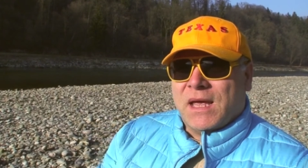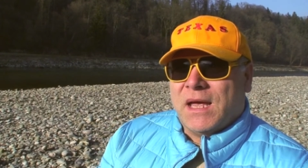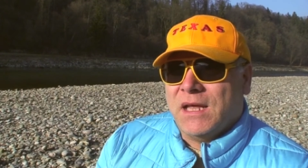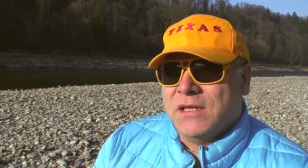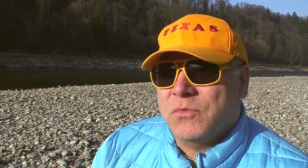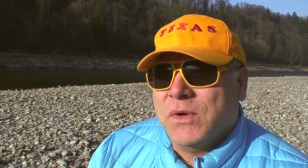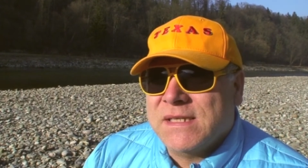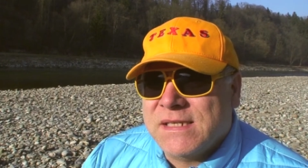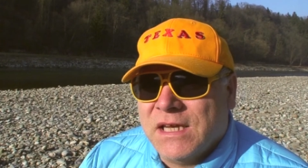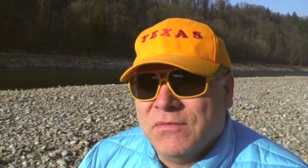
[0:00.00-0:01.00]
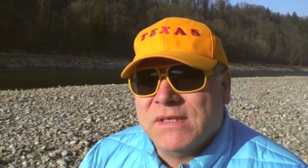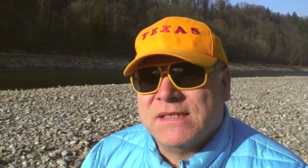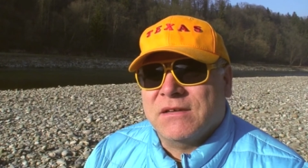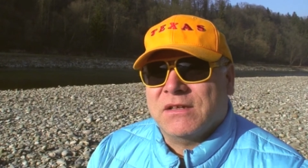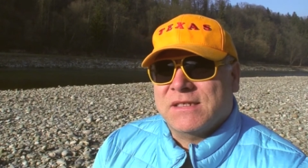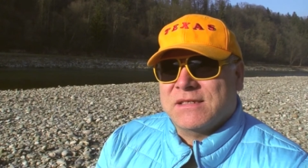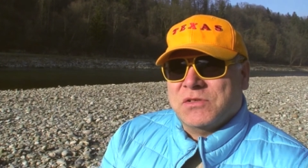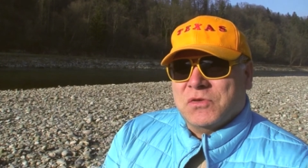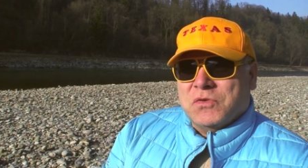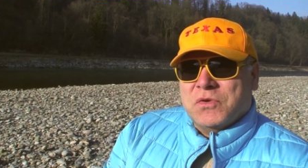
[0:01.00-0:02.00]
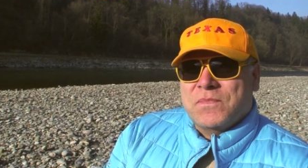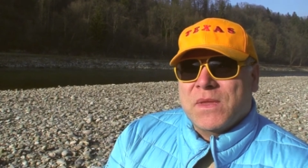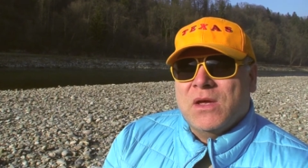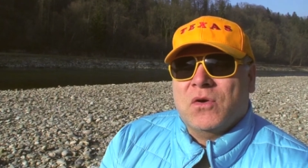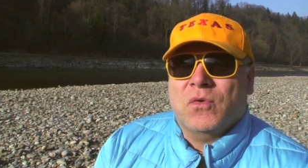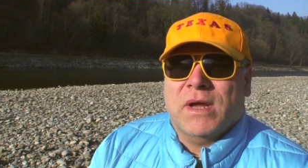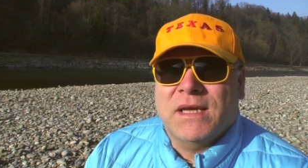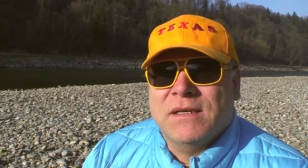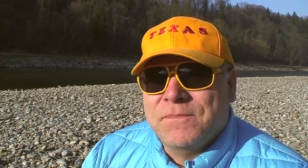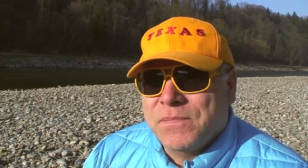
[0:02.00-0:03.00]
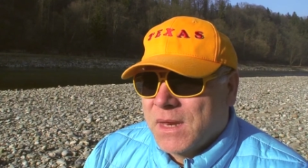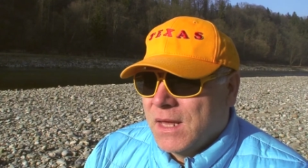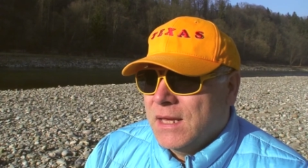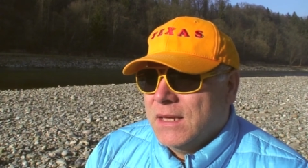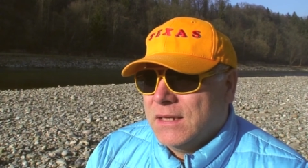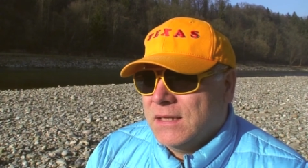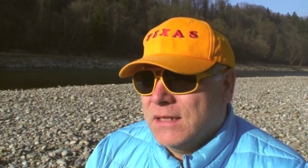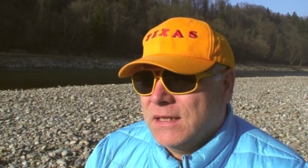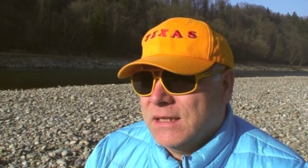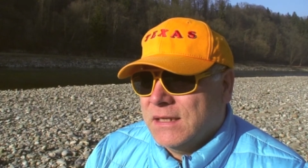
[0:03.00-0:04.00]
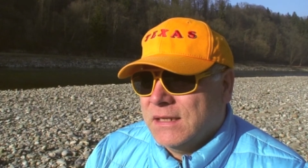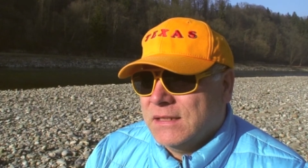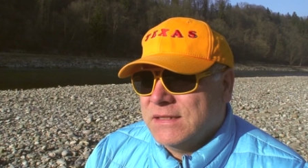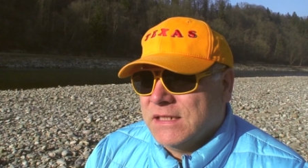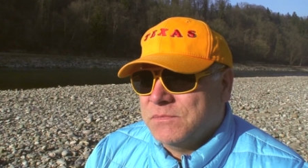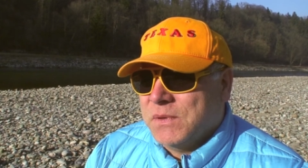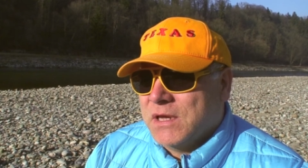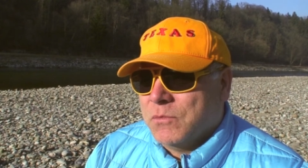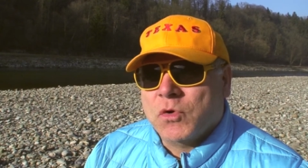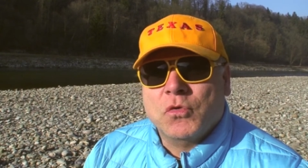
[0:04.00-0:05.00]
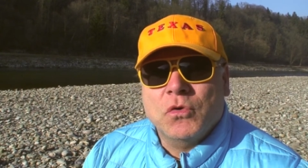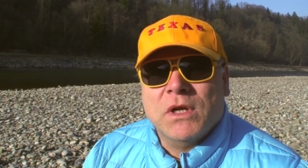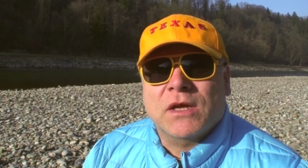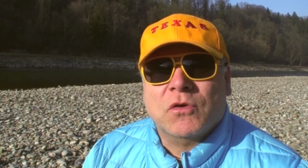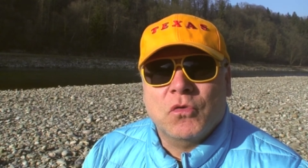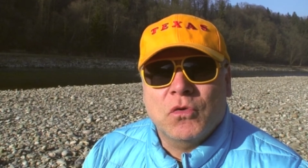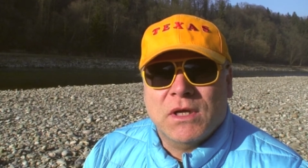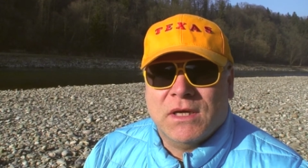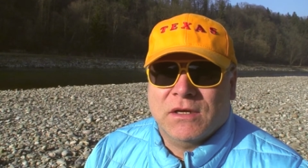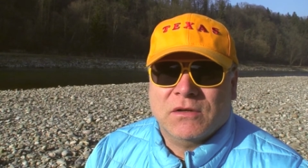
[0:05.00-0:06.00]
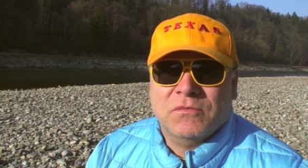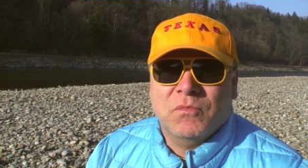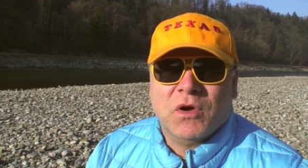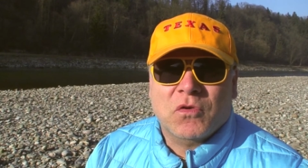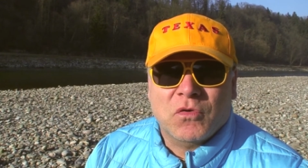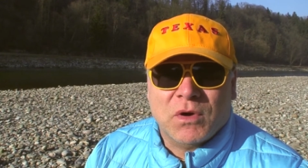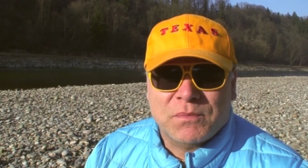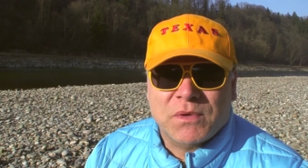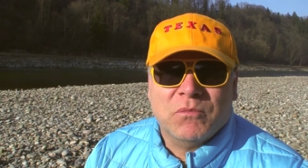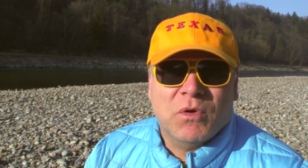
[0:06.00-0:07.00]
And when the evil starts to reign, things become crueler and crueler and more corrupt,